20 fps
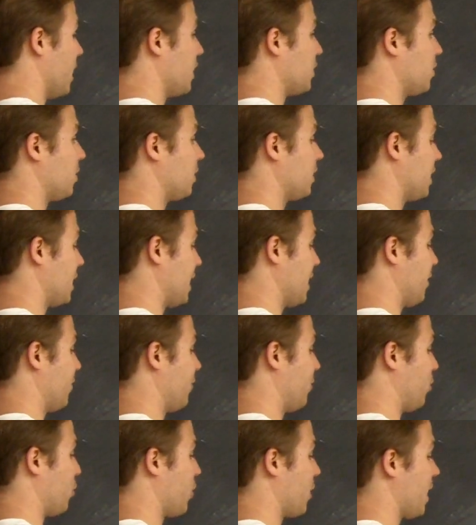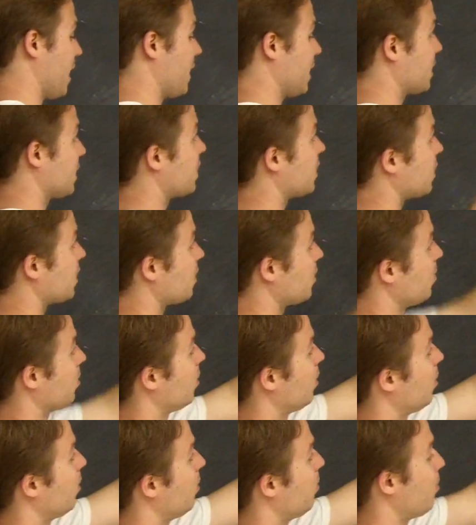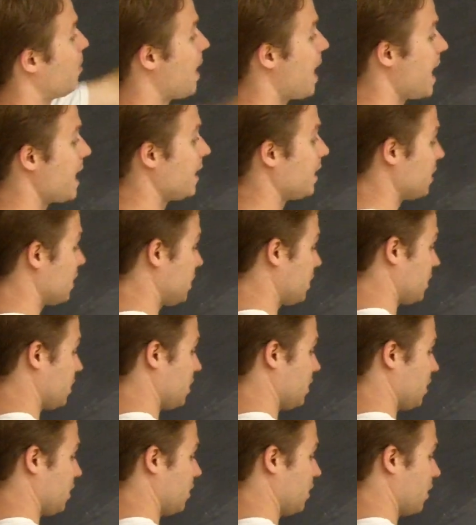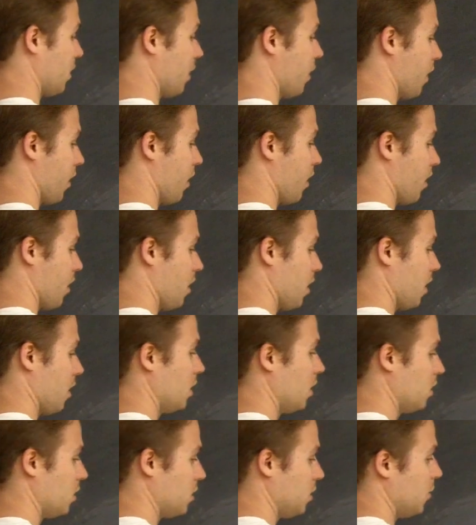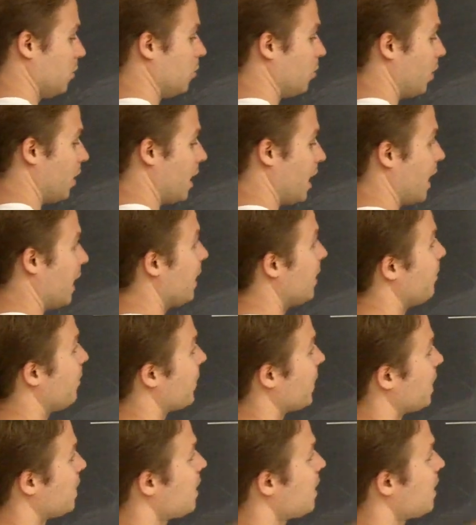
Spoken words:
I should take 4x minus 2y